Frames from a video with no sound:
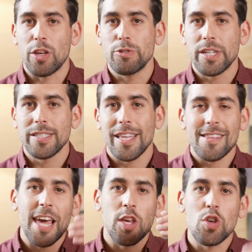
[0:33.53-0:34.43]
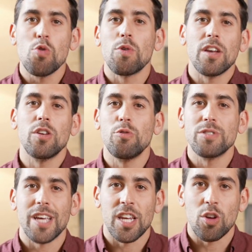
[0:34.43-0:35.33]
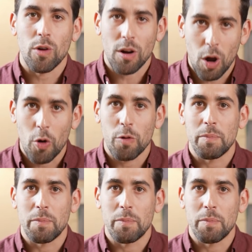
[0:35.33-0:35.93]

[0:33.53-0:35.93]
uses that you can use in your own